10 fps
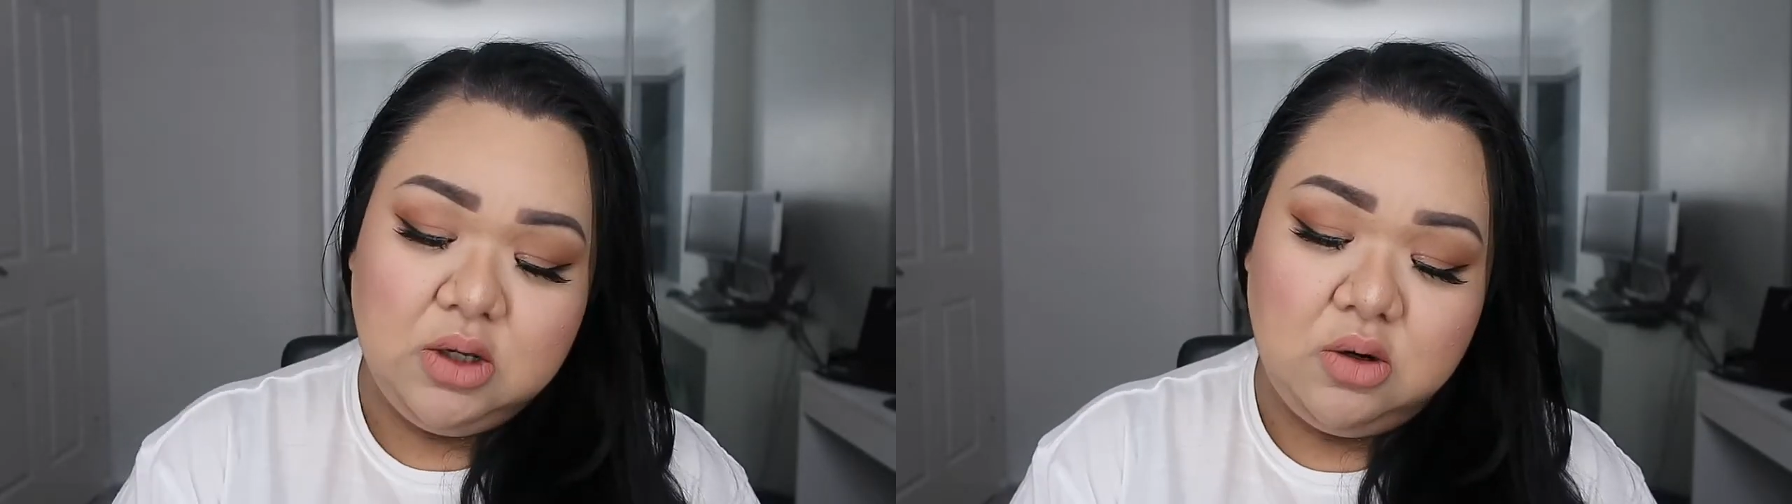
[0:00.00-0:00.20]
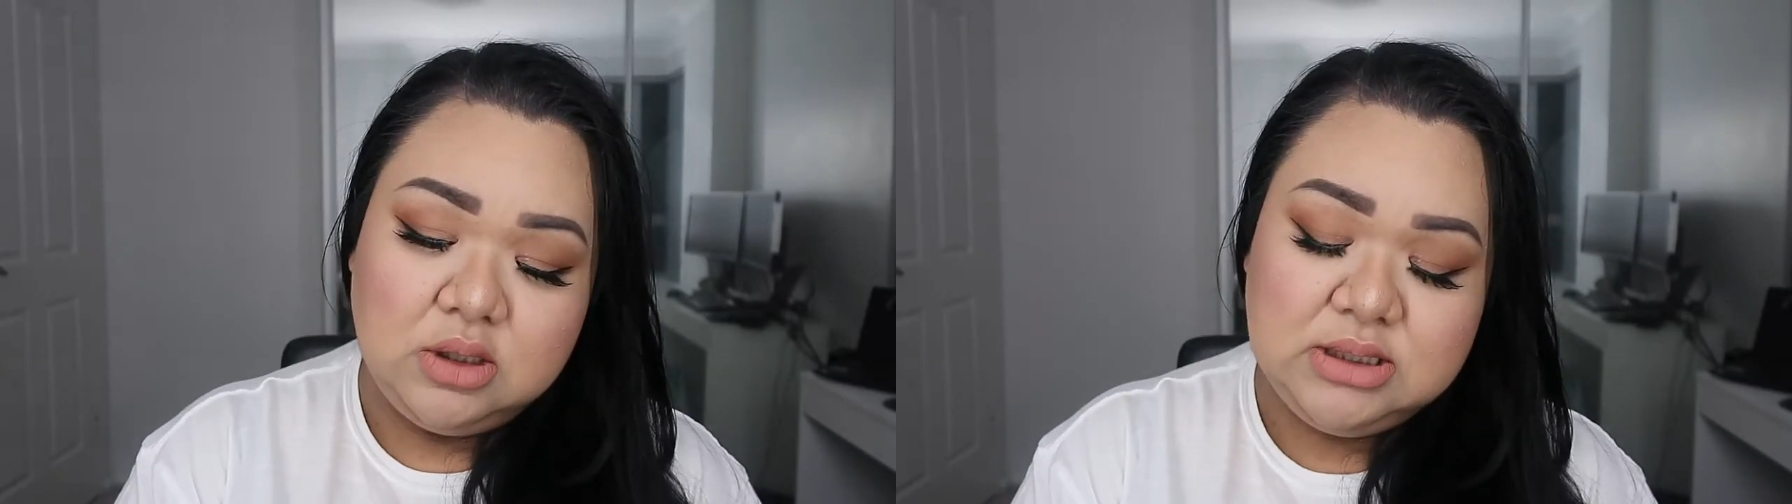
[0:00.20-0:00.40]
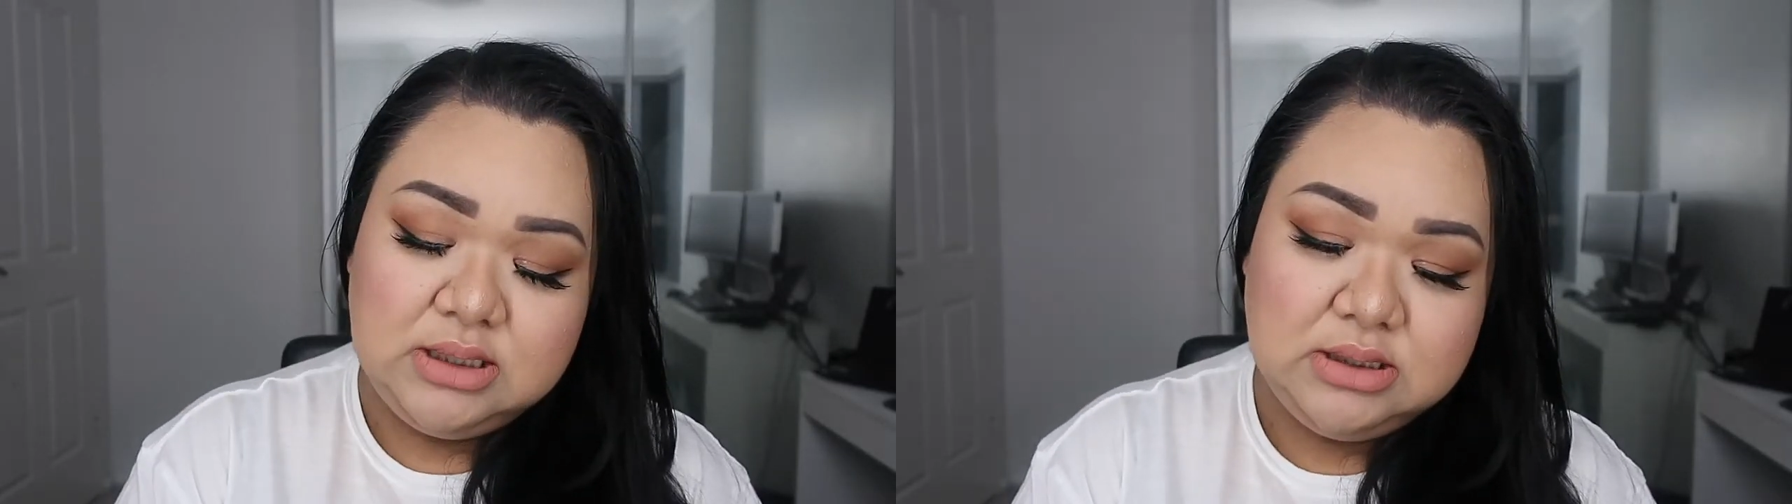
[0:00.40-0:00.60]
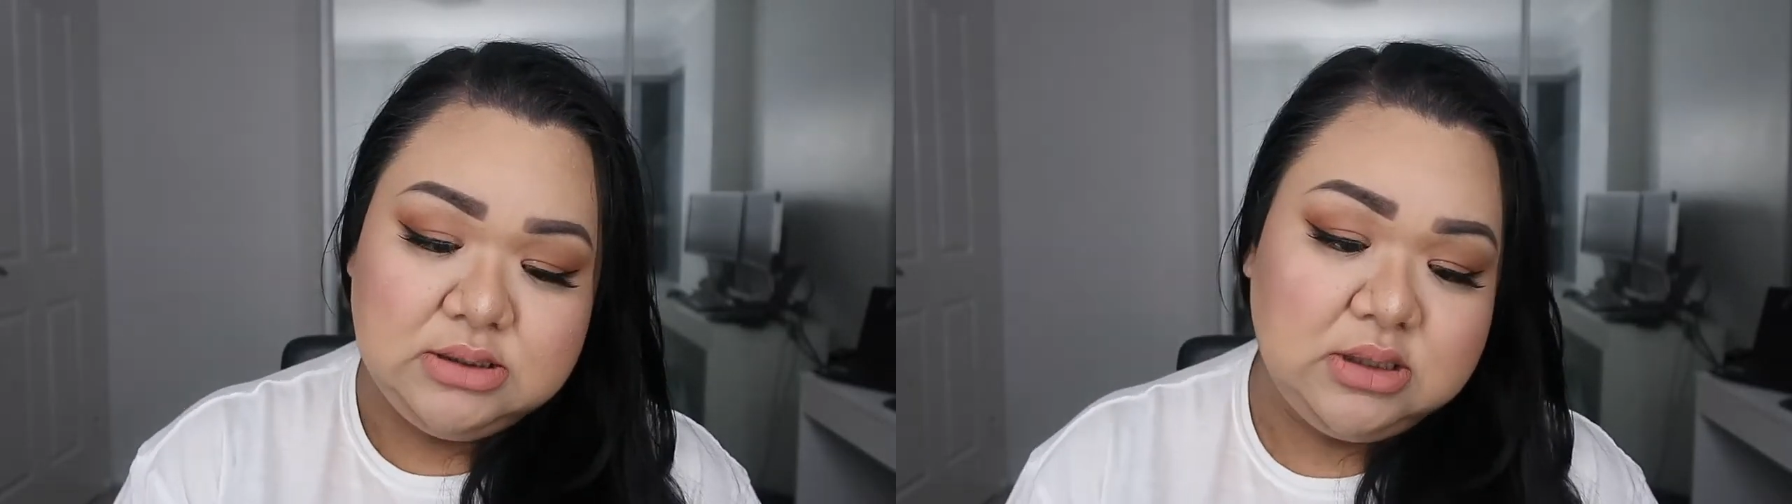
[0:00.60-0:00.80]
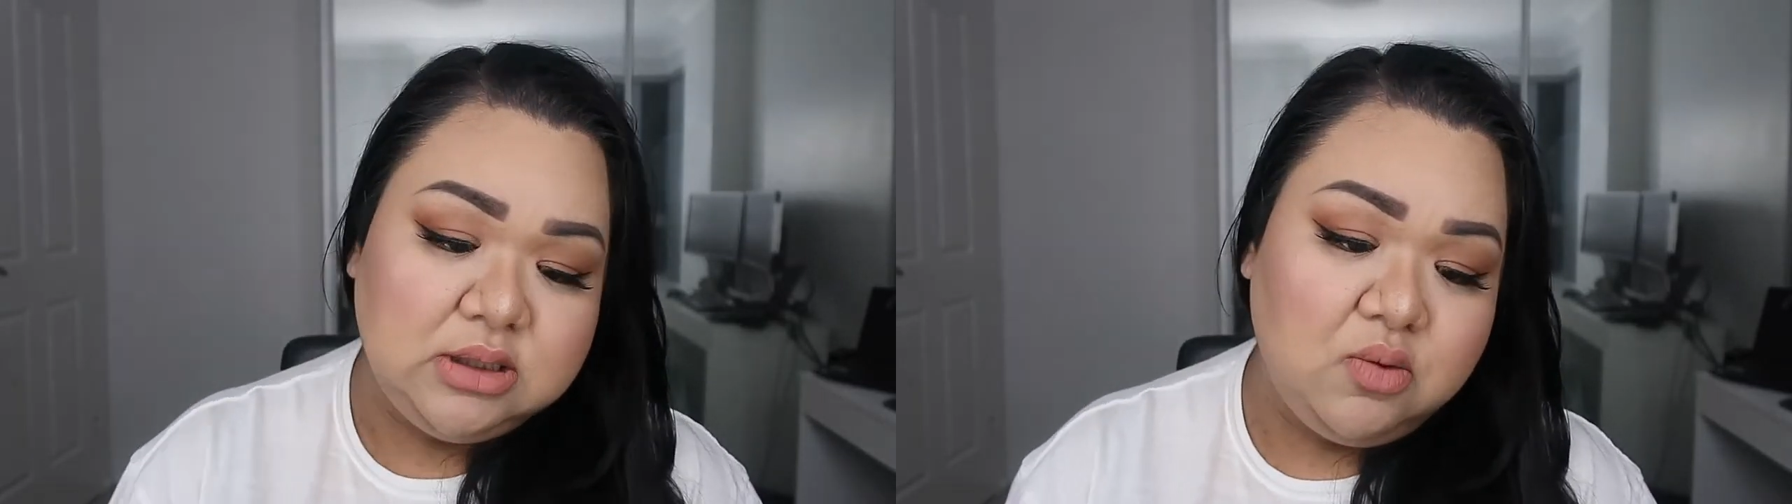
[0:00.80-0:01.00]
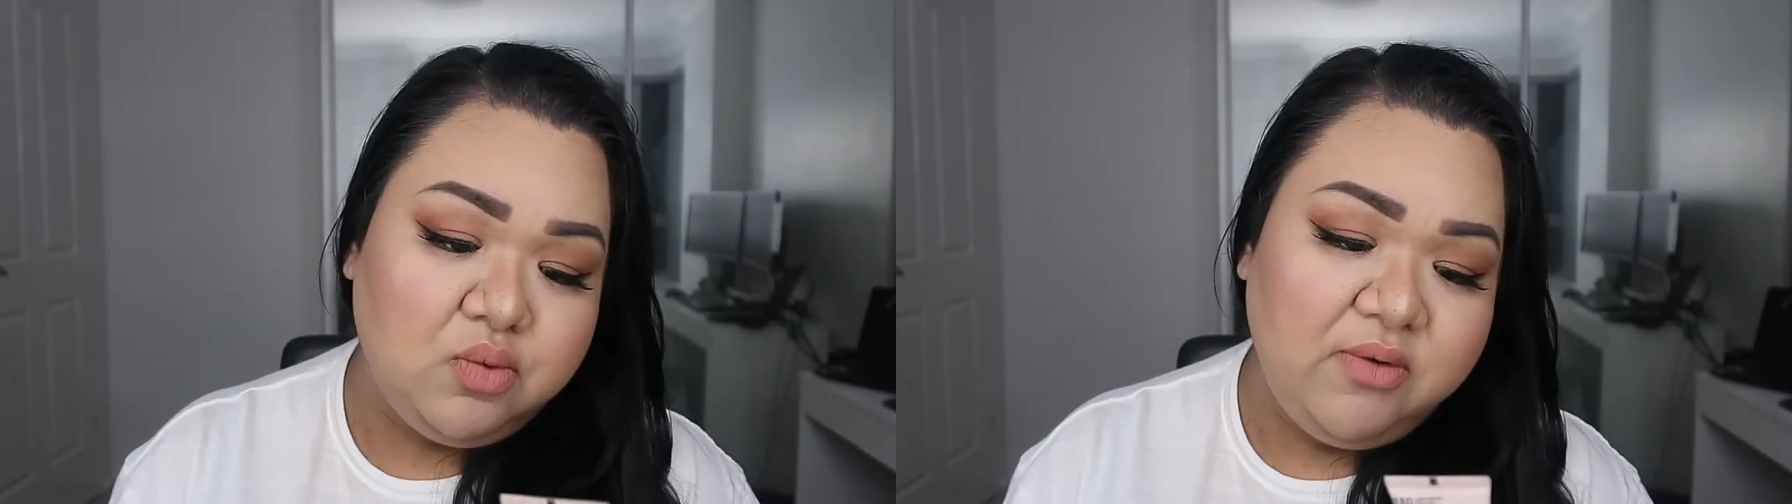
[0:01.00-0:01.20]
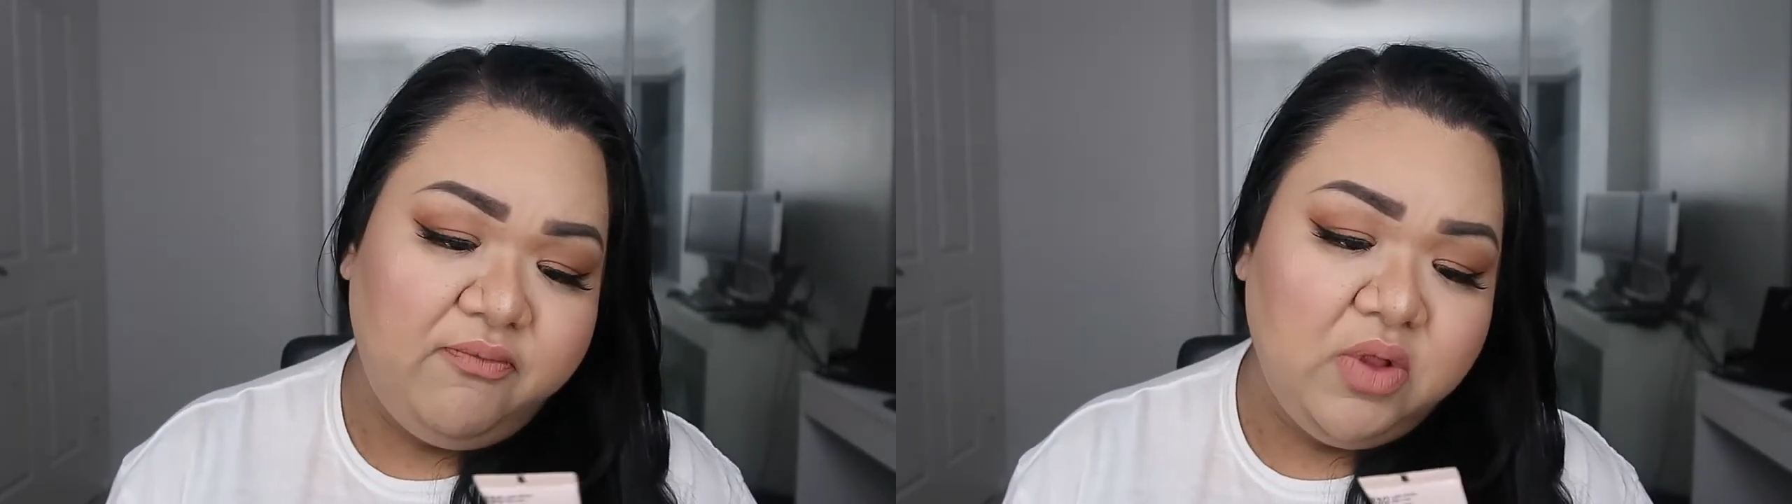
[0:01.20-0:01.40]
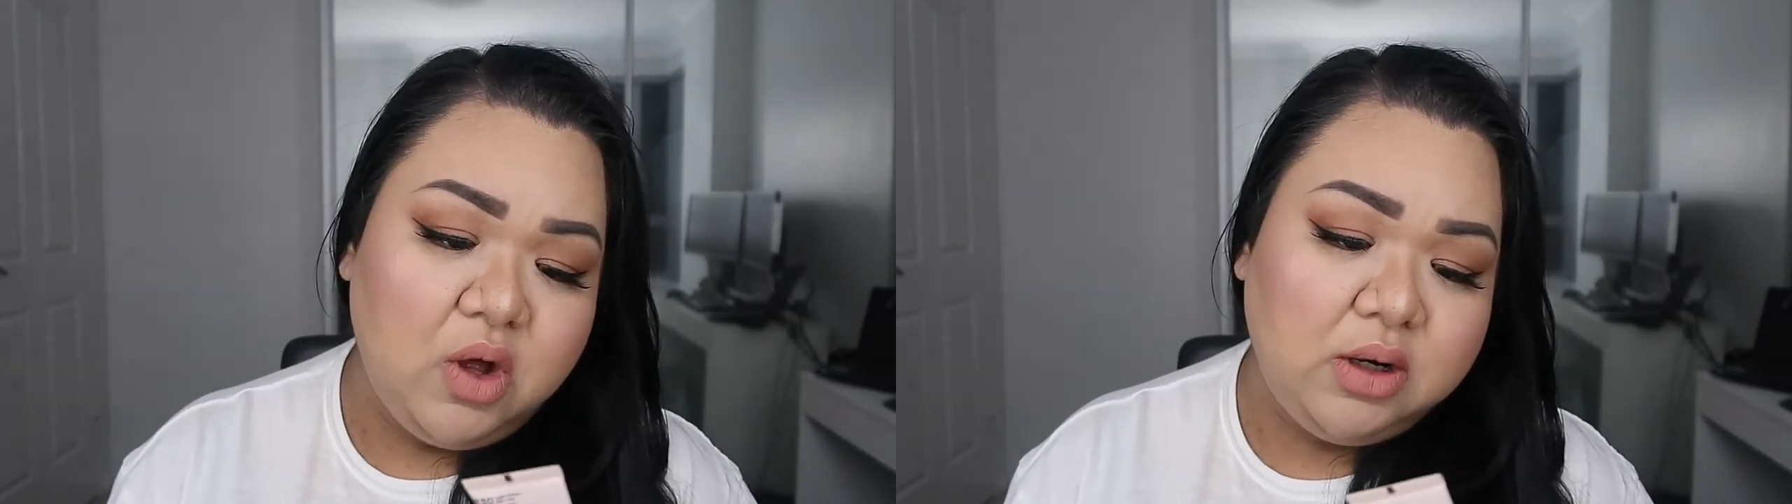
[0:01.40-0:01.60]
got is the
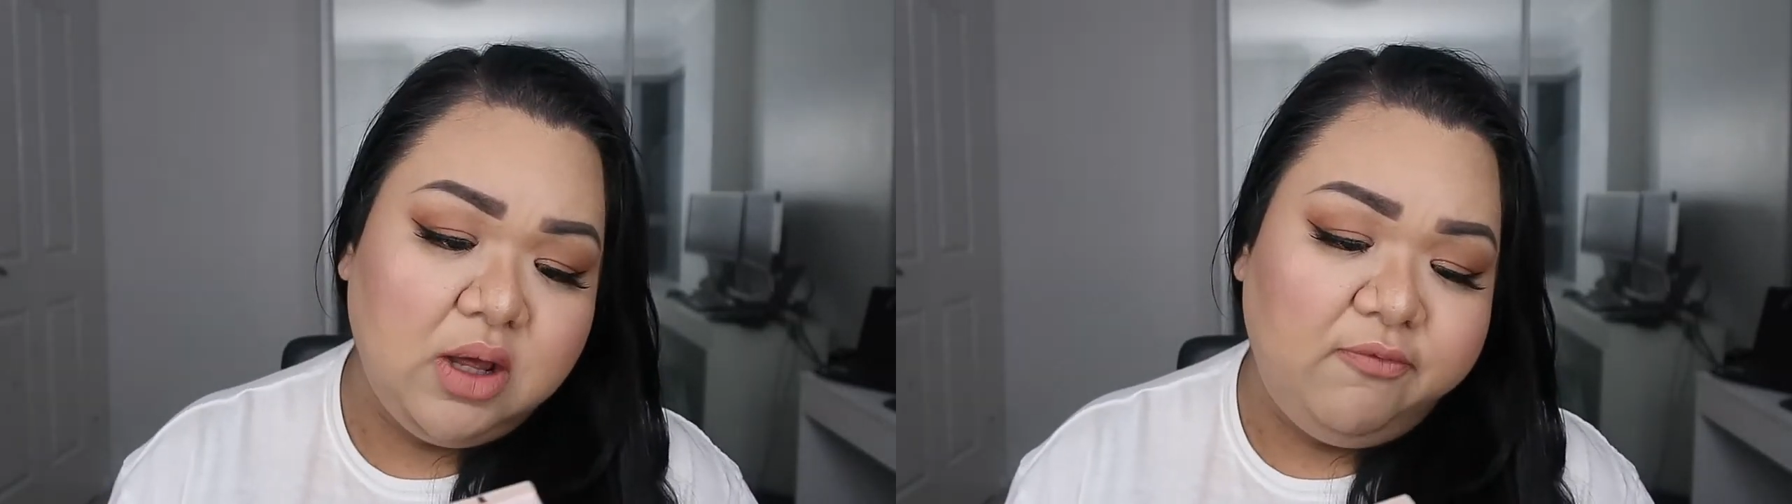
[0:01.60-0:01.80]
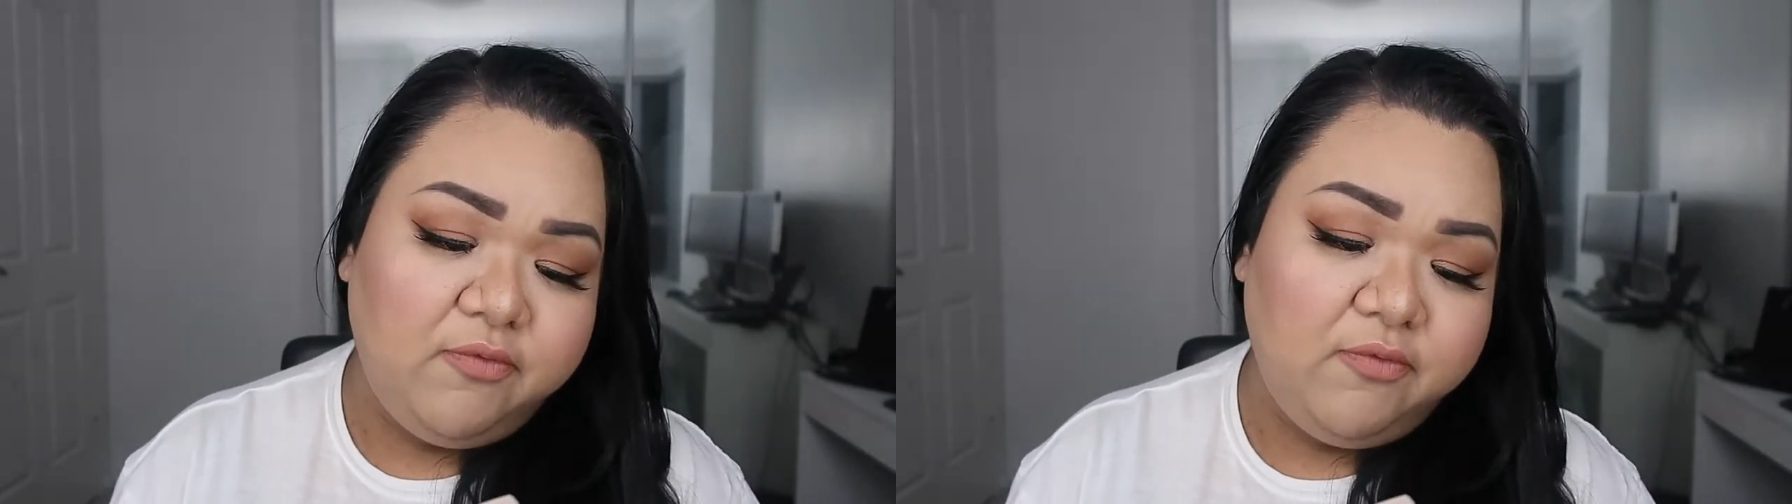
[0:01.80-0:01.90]
Revlon